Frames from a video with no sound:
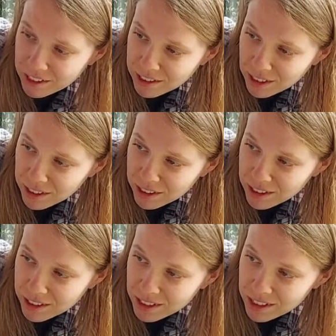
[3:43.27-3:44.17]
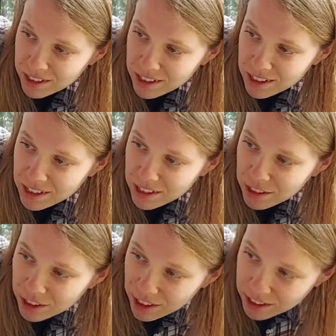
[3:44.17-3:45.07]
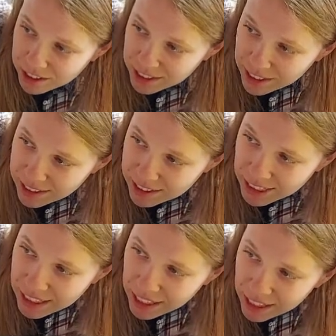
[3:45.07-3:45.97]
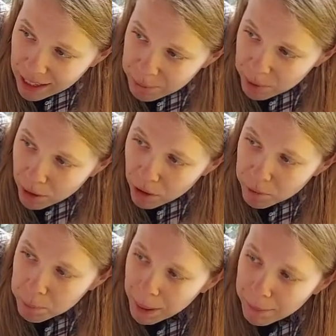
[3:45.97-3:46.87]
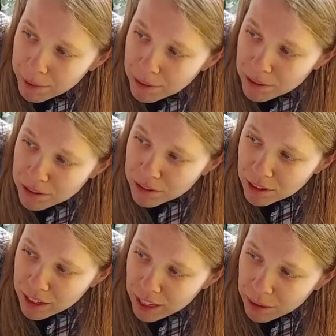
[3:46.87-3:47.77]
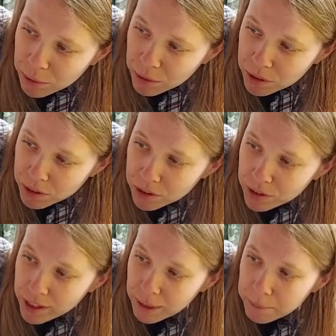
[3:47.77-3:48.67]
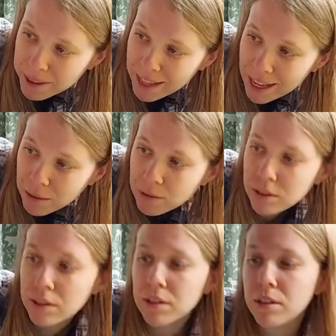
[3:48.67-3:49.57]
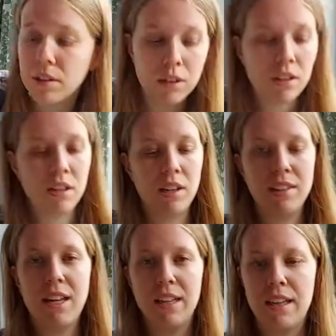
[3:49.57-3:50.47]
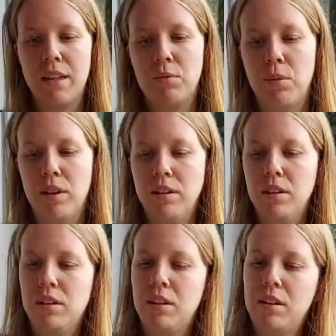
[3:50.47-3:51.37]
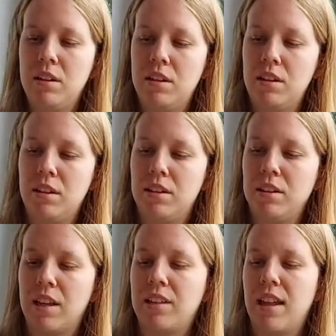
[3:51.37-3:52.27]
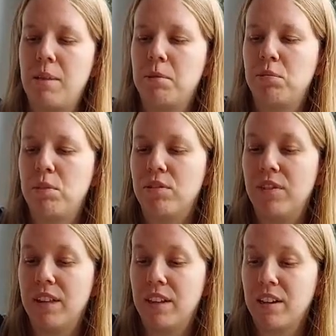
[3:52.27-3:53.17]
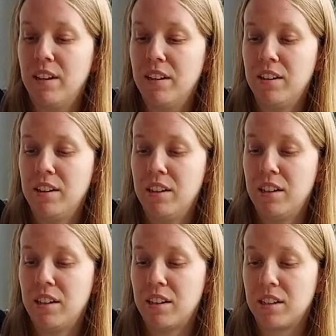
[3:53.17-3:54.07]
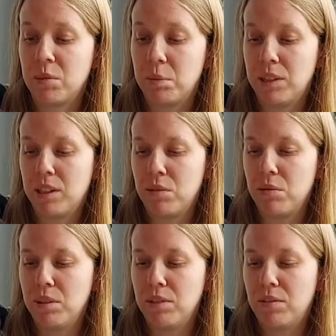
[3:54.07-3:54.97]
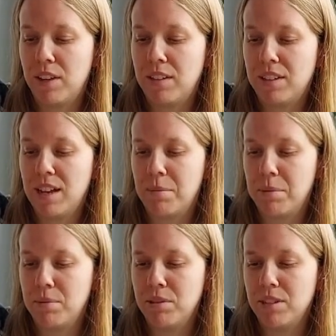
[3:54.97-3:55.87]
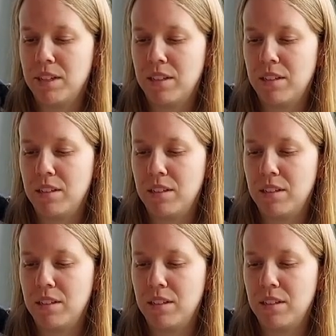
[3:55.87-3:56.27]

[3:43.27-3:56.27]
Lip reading: So you can still see a couple of bubbles of colored water going up and down. Let's add another one. Another tablespoon of vinegar. It's pretty cool when it first happened, wasn't it?